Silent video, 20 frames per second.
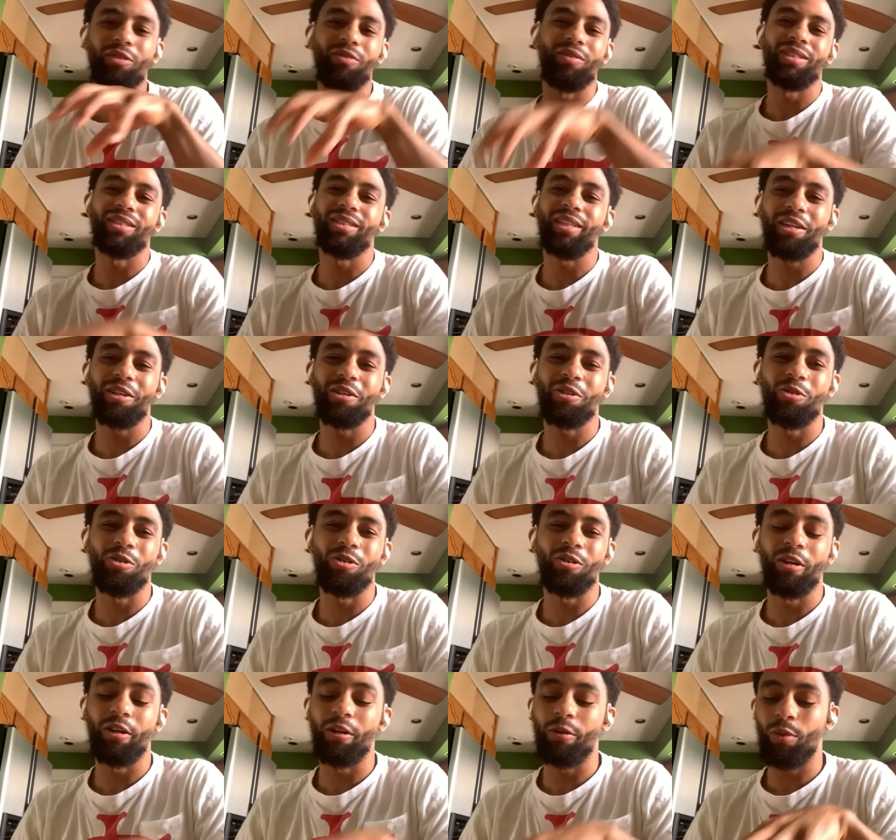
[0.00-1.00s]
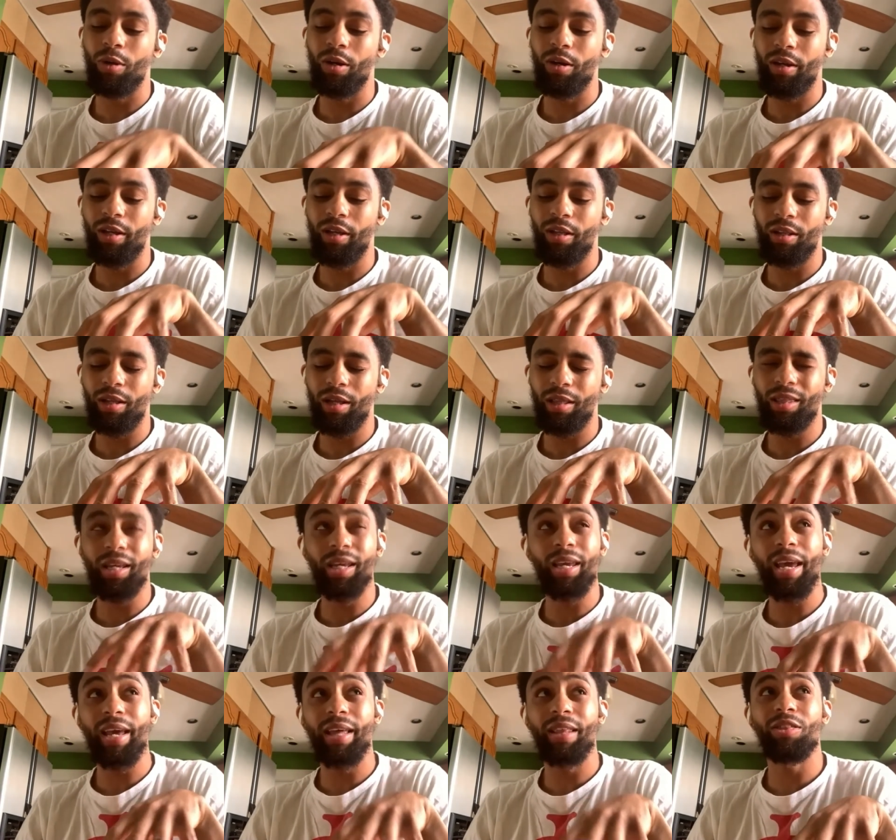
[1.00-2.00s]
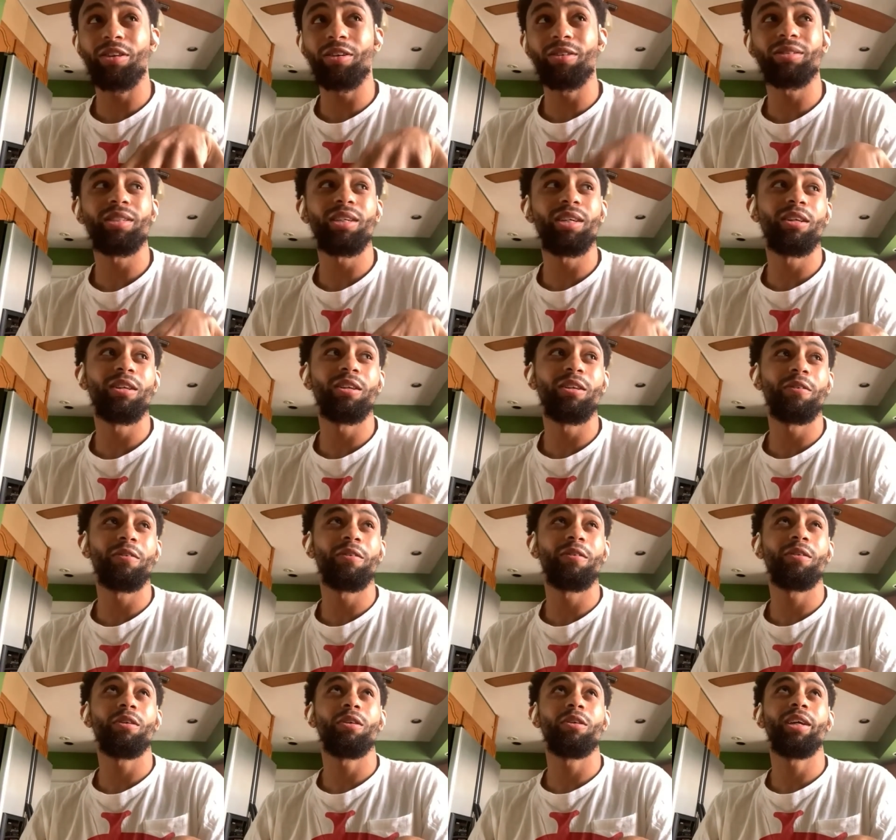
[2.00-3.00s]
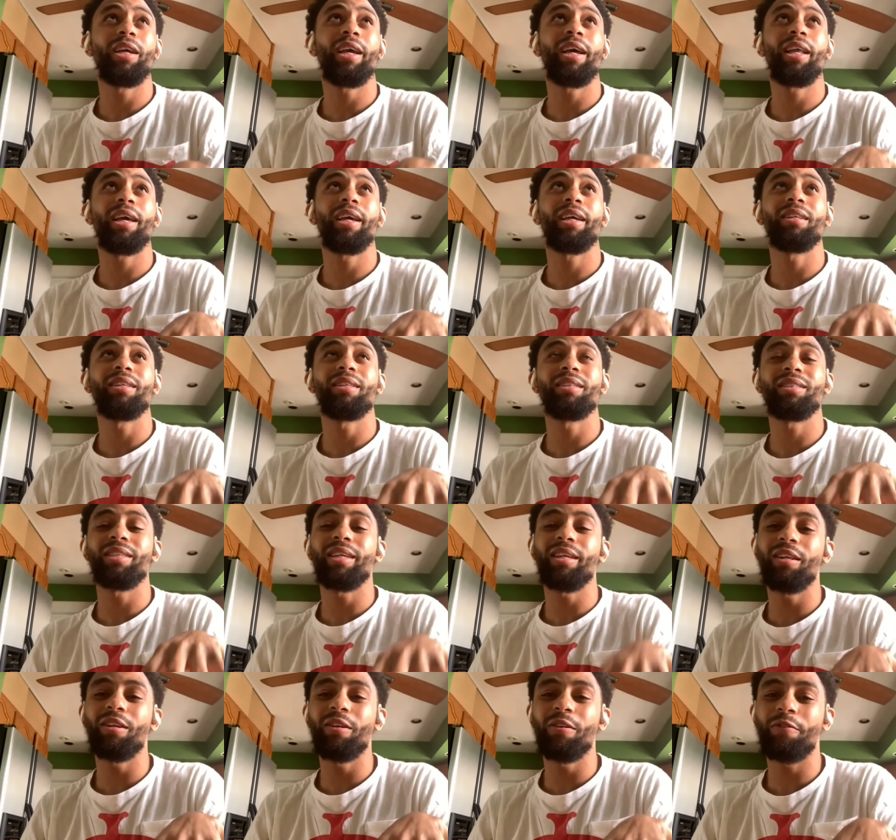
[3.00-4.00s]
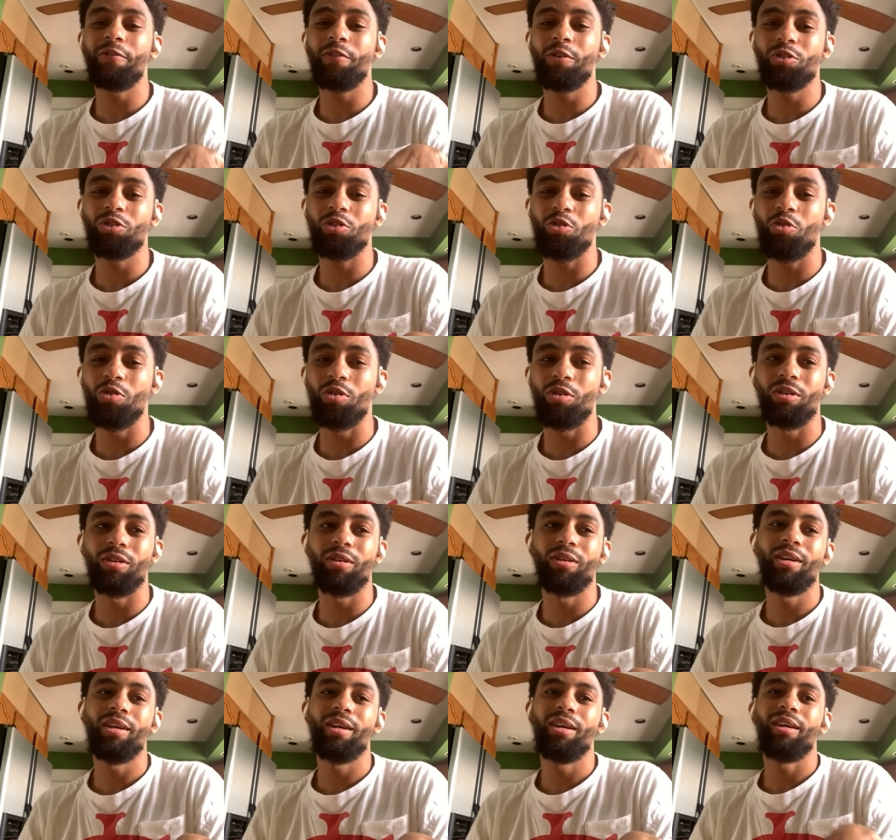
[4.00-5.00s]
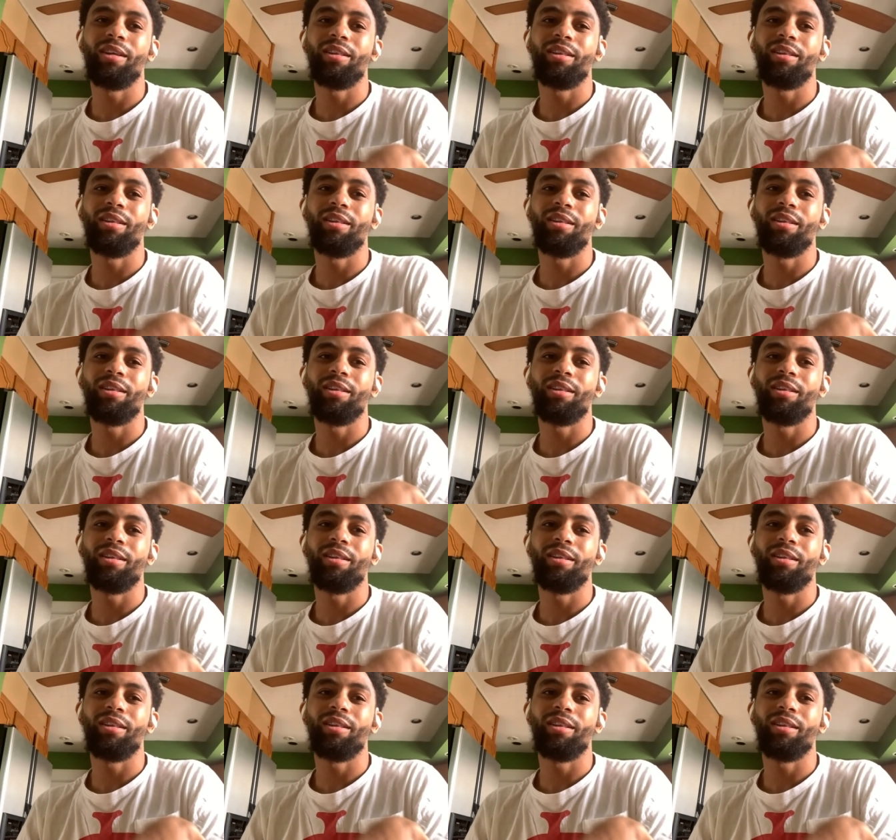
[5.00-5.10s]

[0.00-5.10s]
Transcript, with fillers: middle of the second quarter. And well, I think he had 13 or he had like 10 in the first quarter.